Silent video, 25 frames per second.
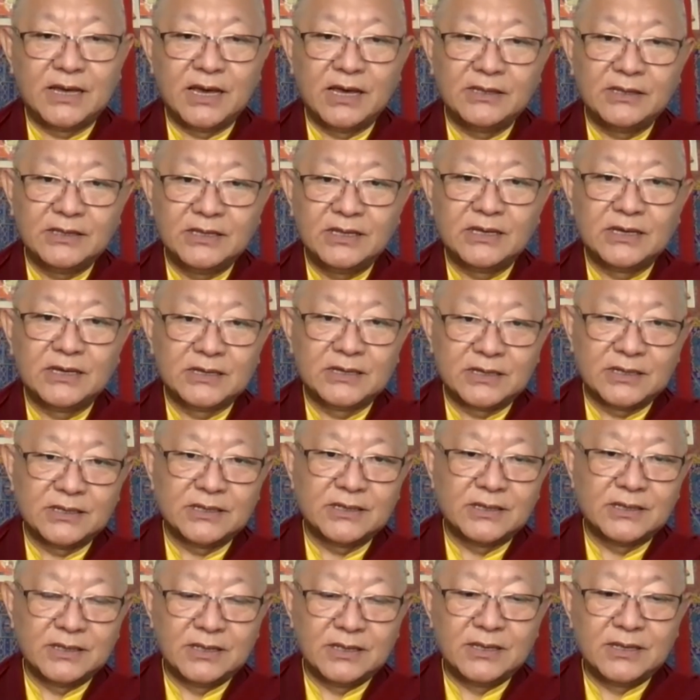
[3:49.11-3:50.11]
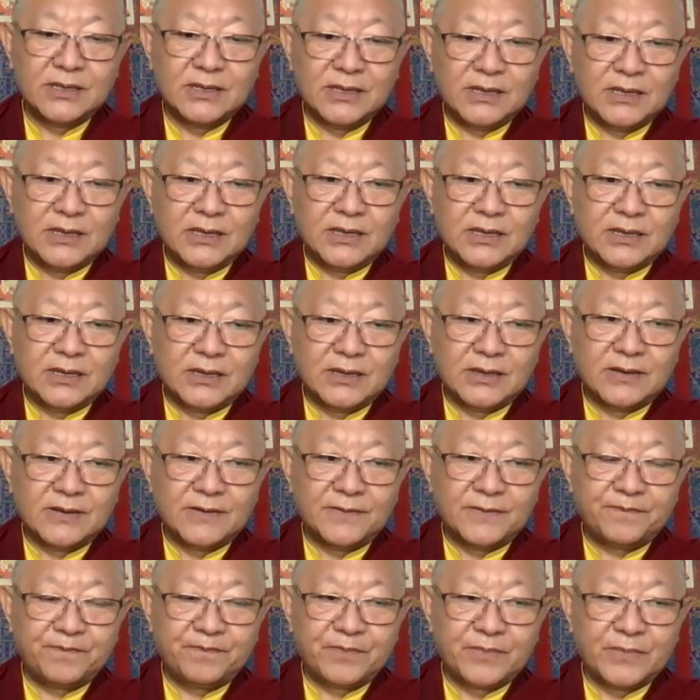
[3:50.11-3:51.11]
I think
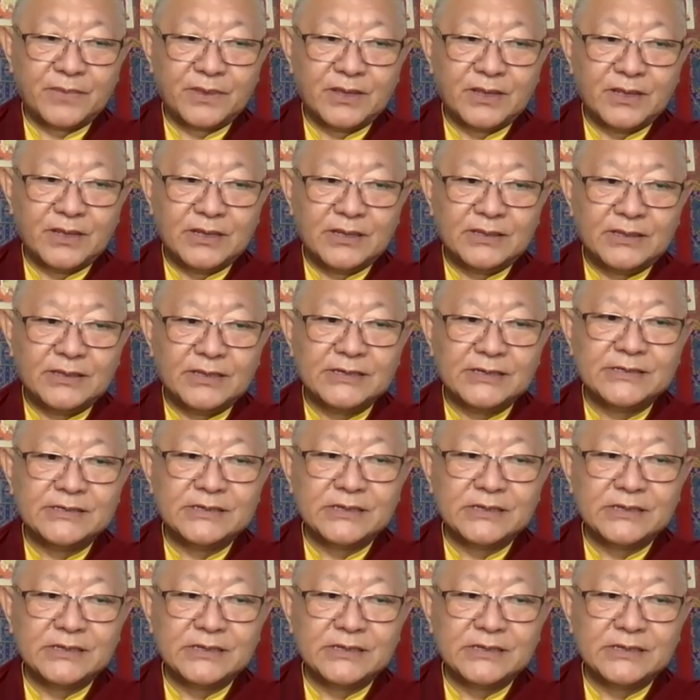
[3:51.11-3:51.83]
the